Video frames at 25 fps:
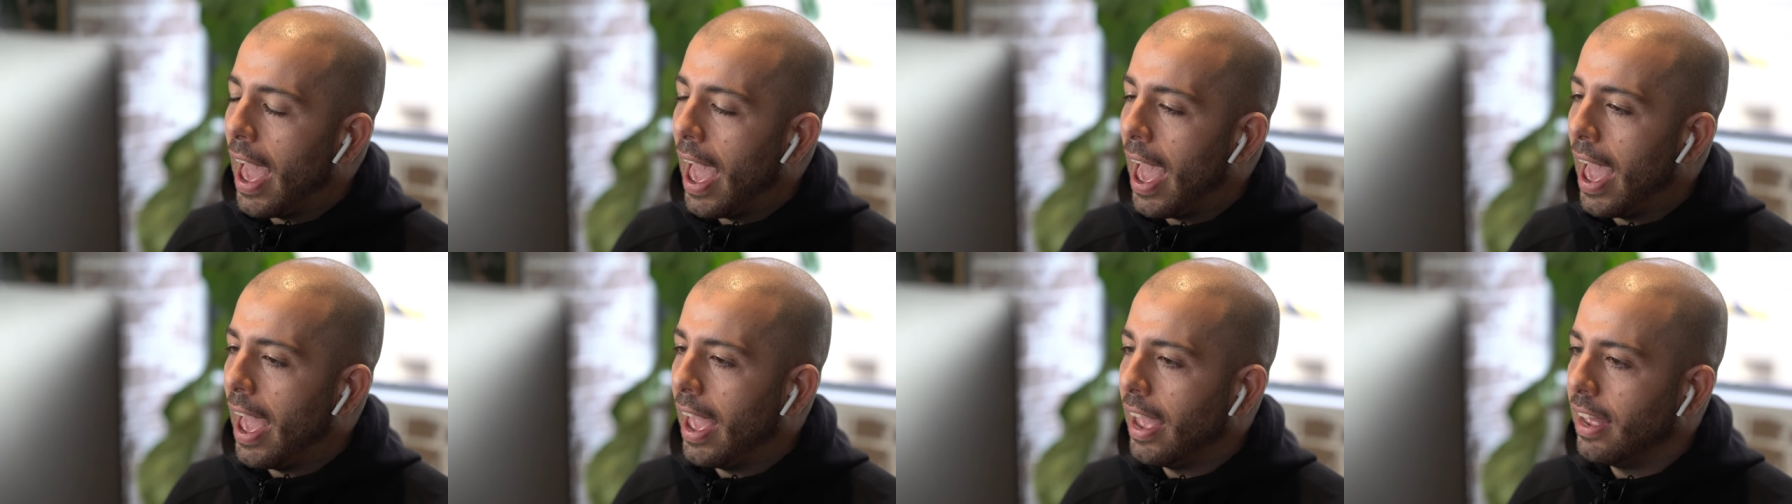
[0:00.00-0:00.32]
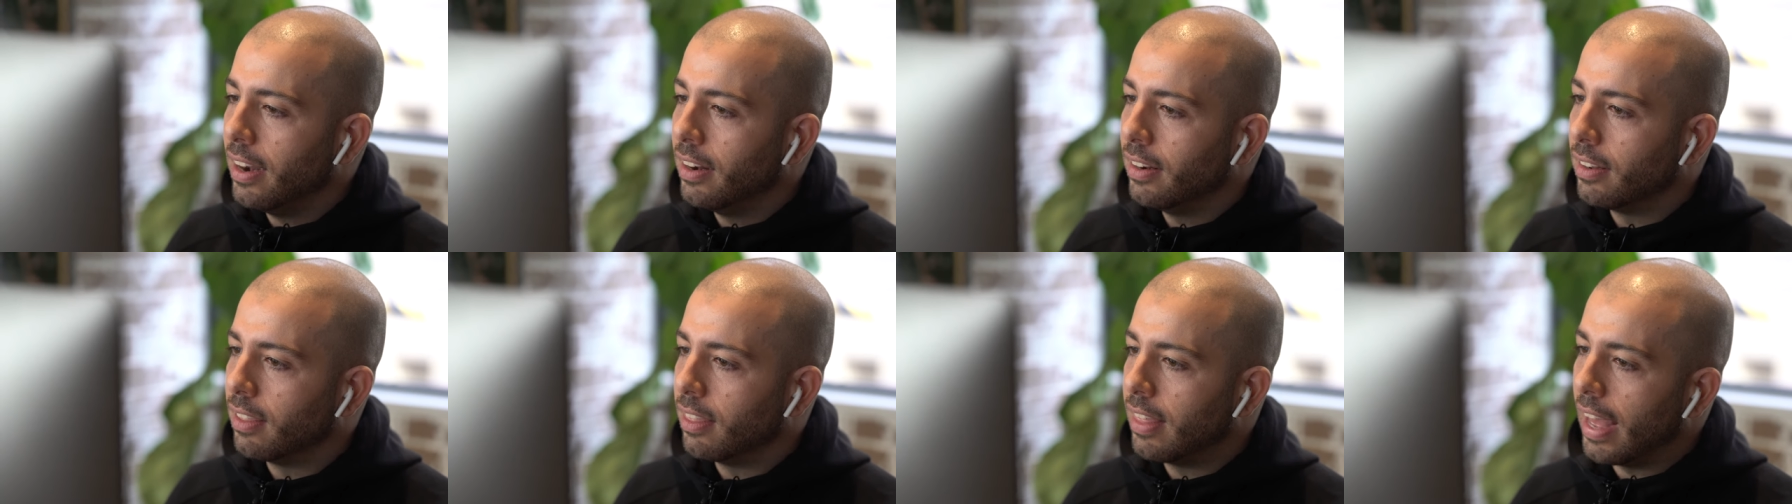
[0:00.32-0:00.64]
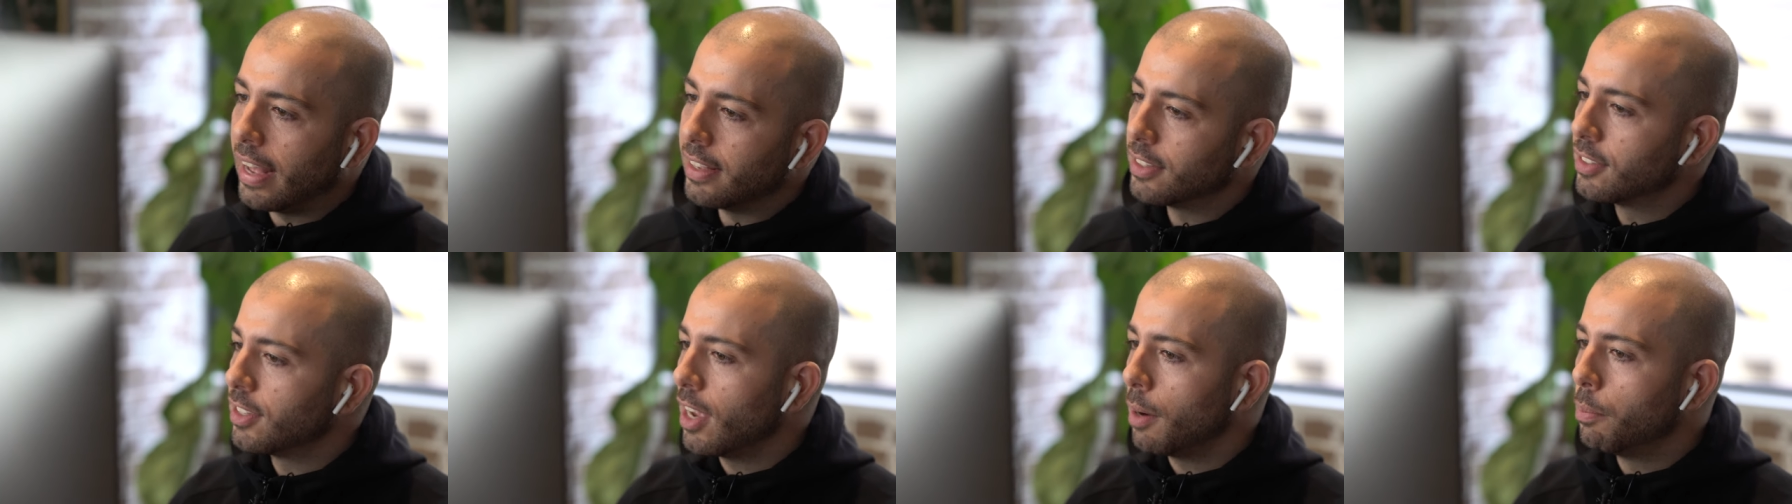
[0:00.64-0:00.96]
and
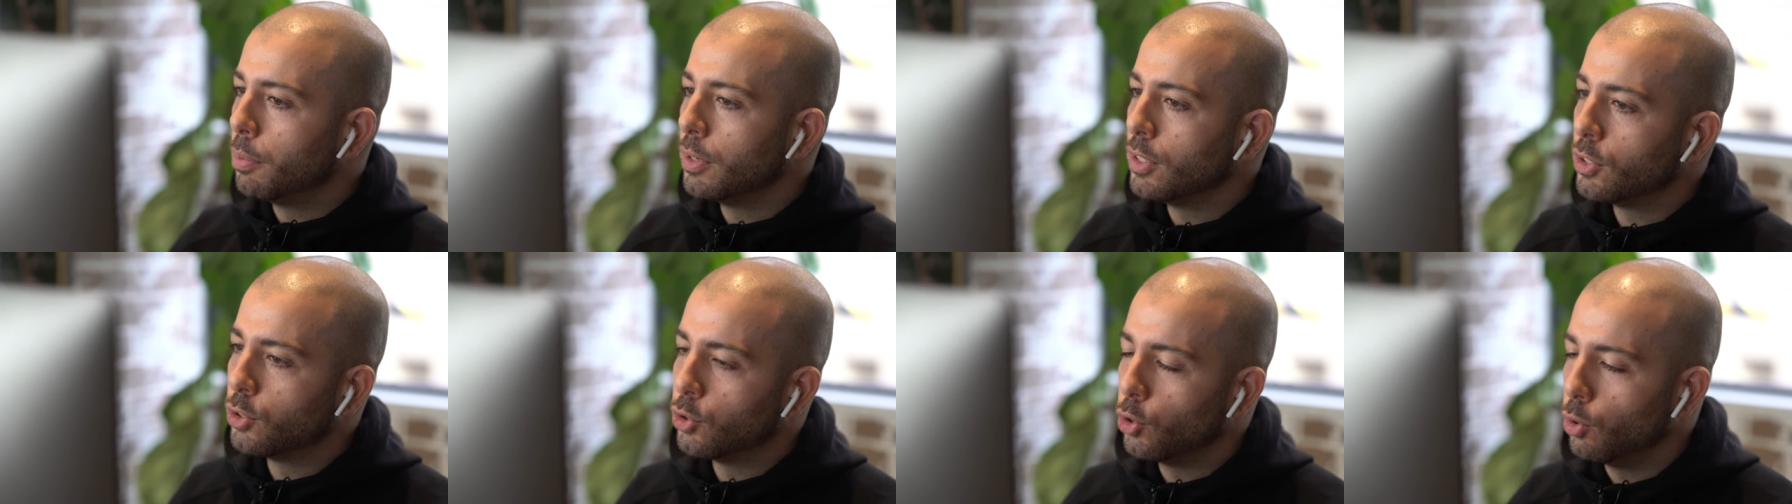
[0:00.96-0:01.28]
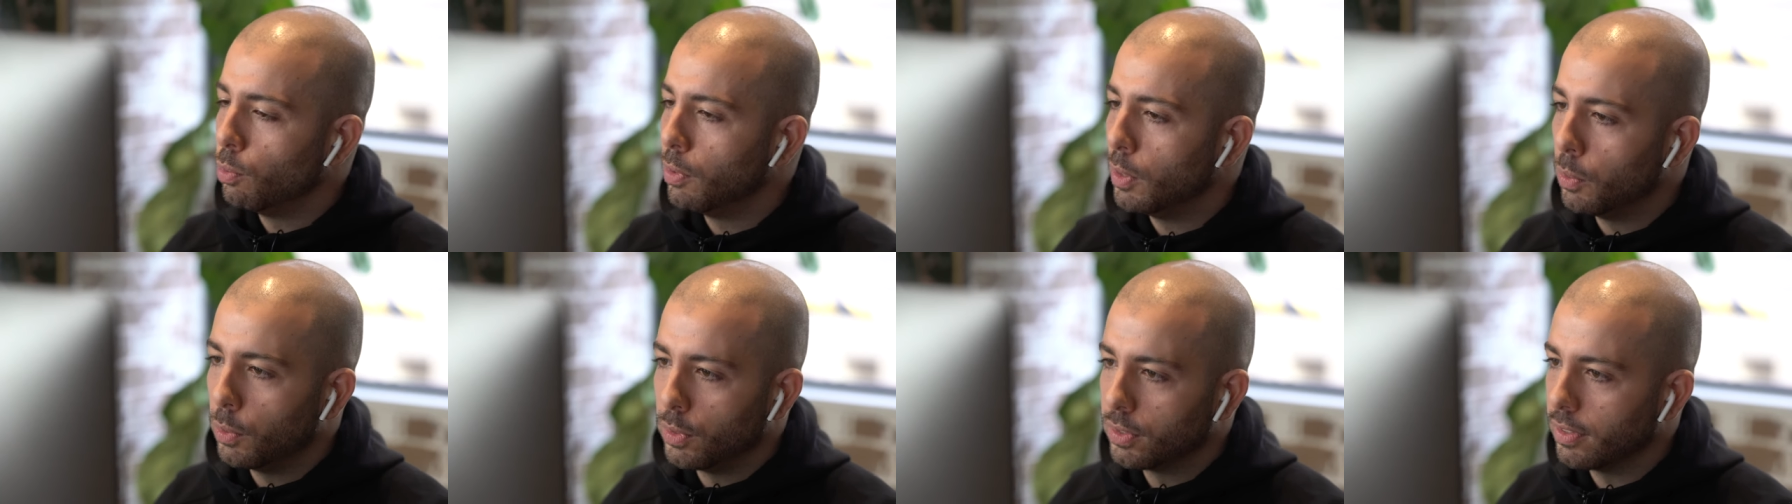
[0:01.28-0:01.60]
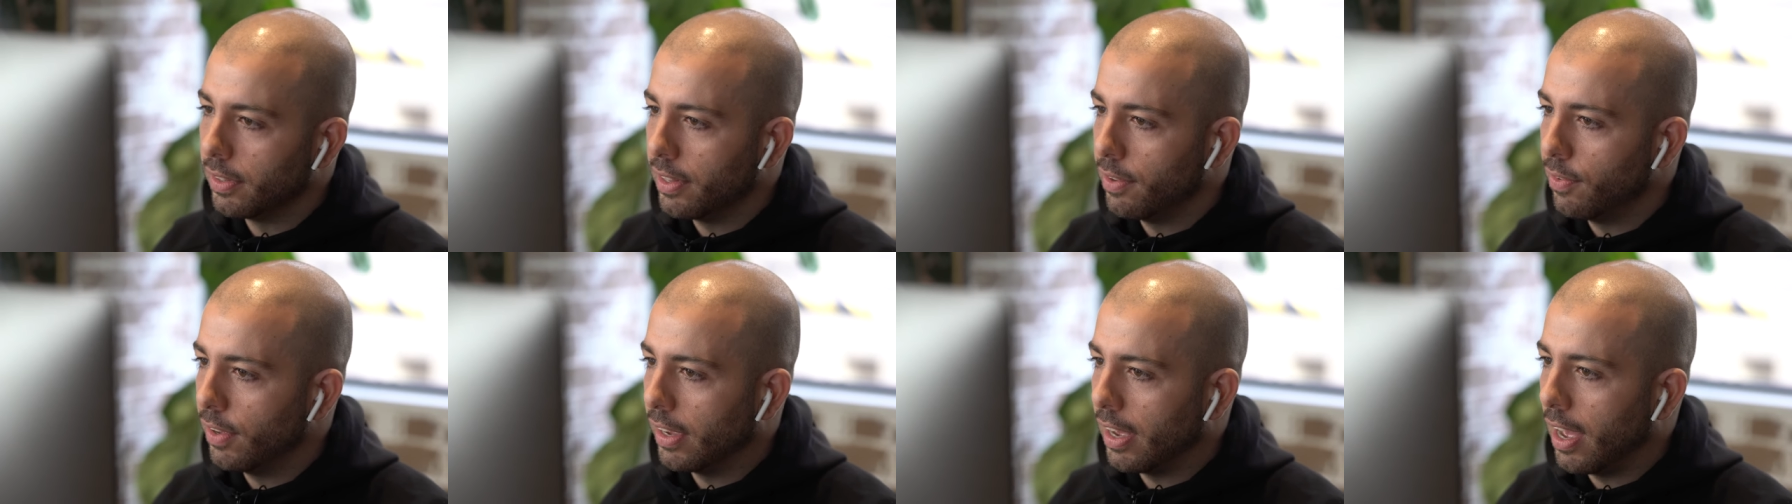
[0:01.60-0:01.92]
that Sabri Suby
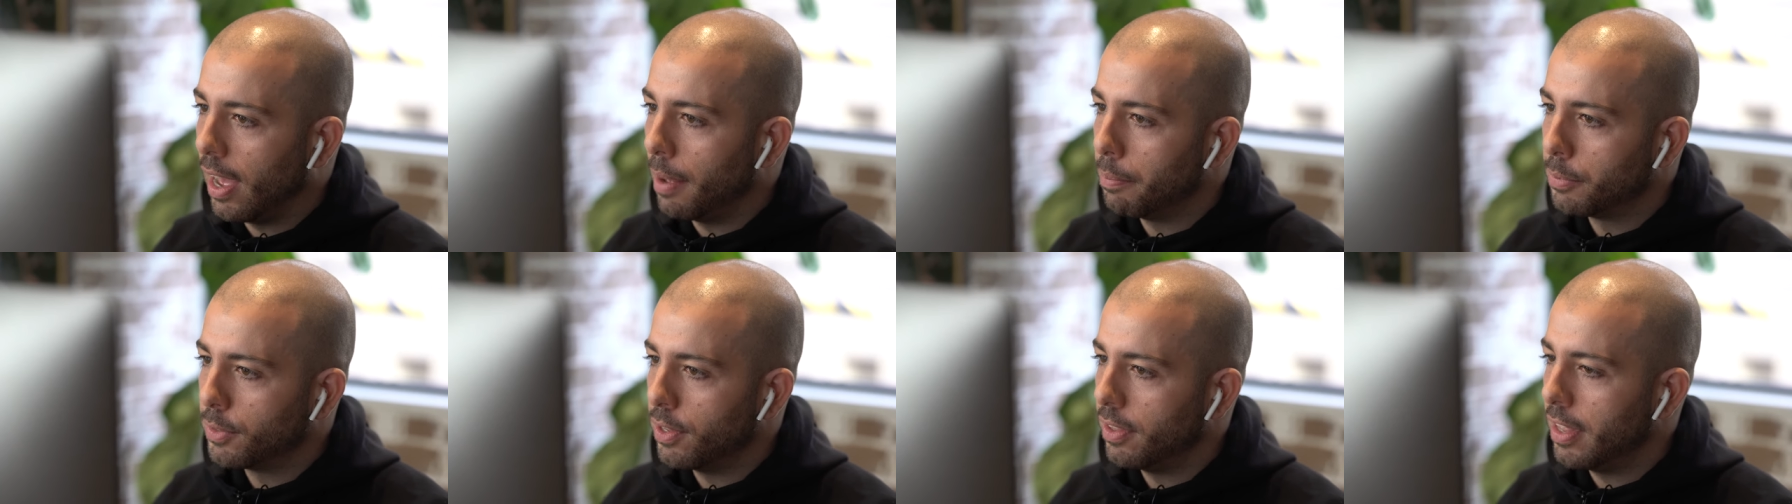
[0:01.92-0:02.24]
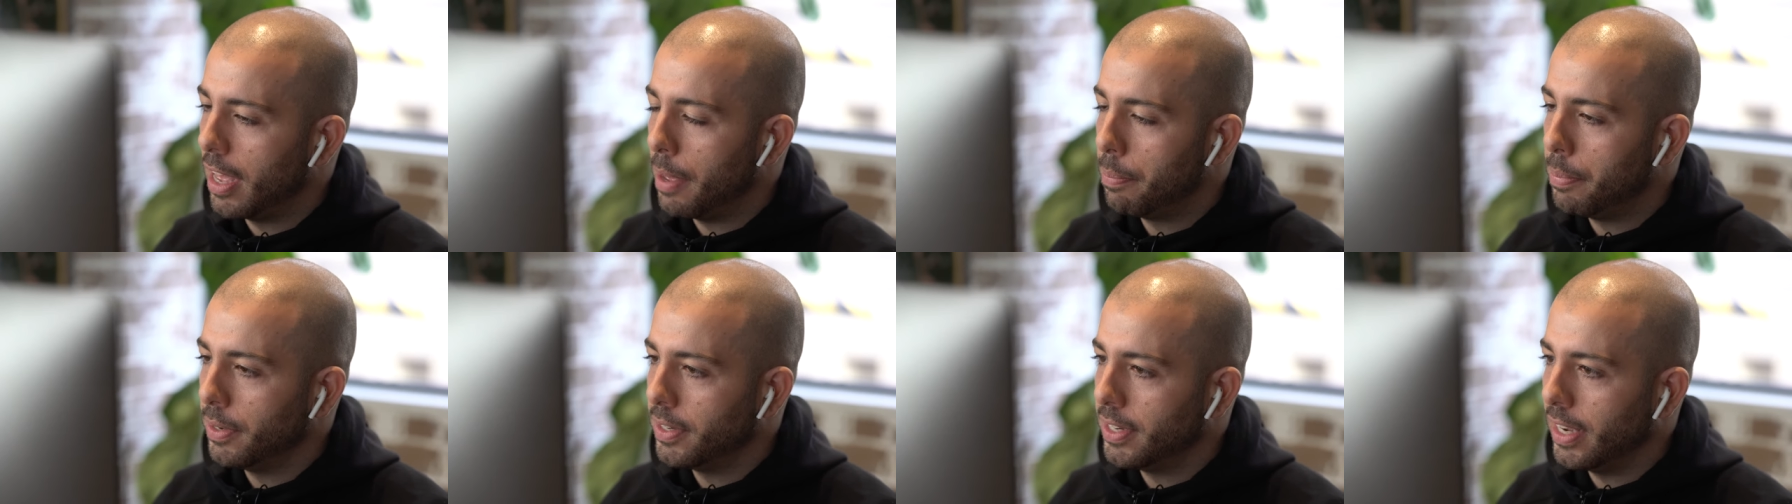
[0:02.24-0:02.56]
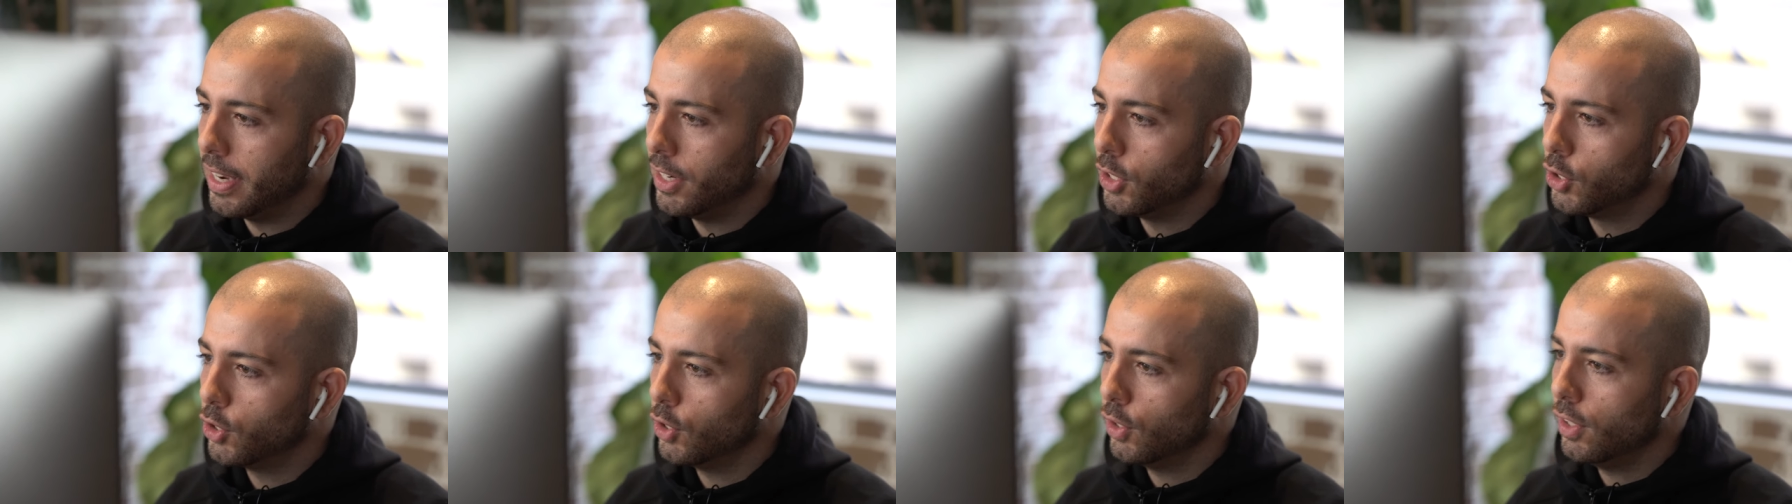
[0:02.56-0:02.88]
was living up to their
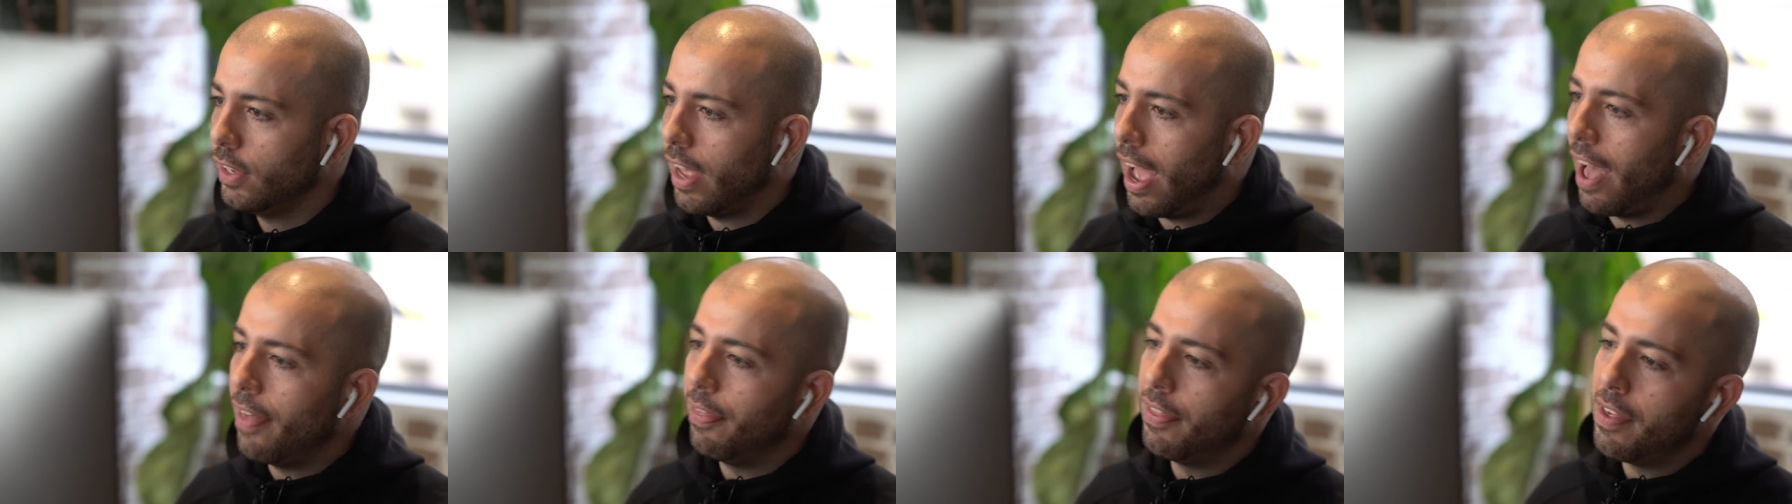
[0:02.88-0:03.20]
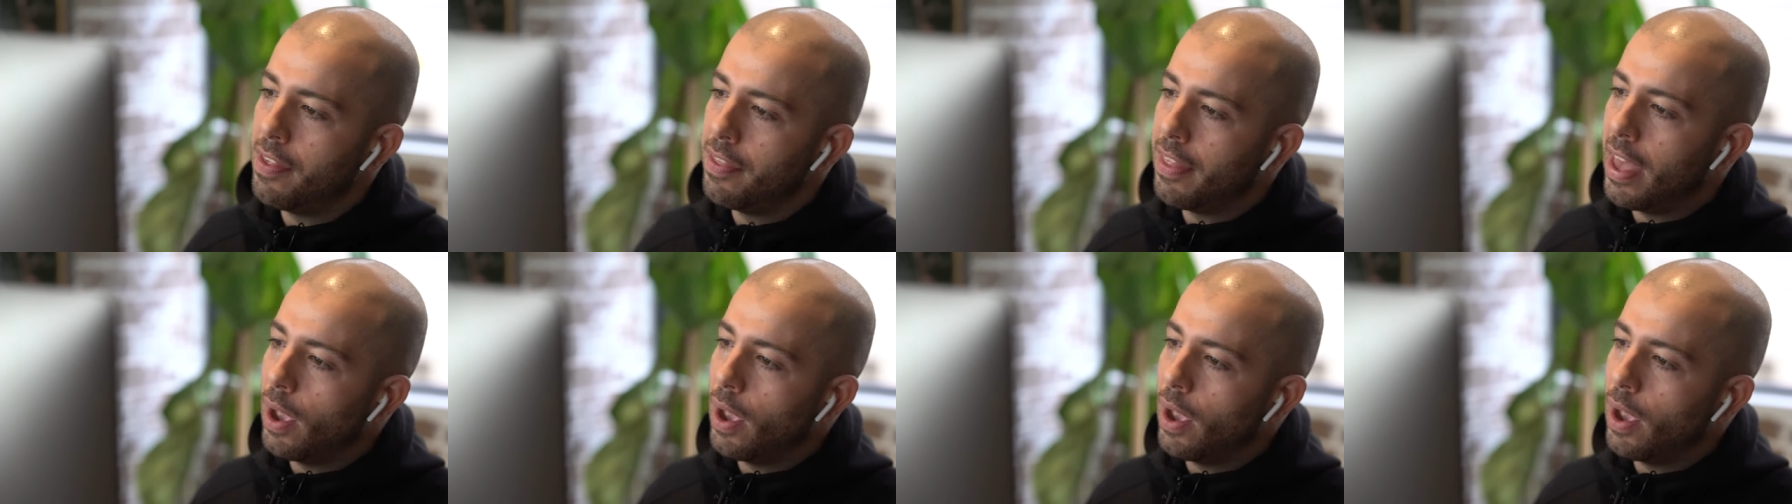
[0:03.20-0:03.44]
potential, and then